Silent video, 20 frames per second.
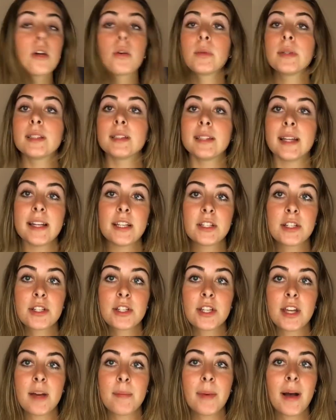
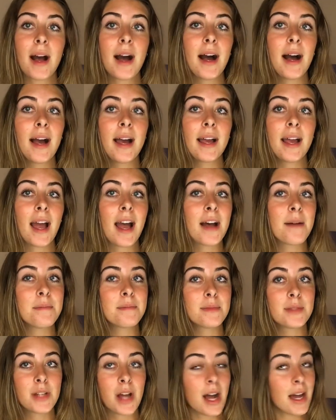Relationship. I
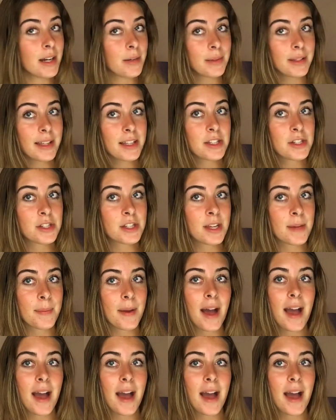am not in a relationship.